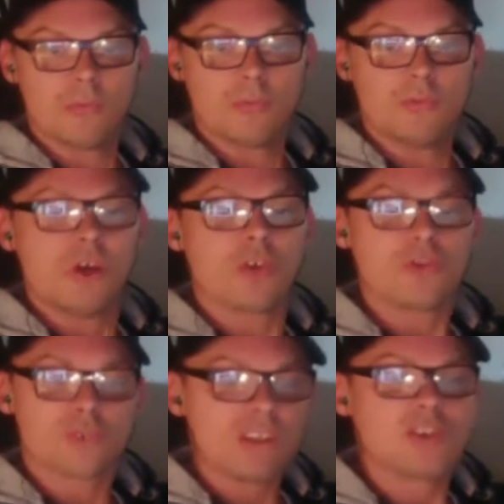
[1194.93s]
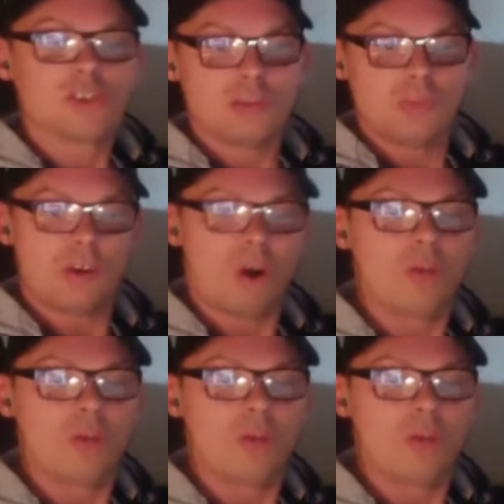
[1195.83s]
not religiously, but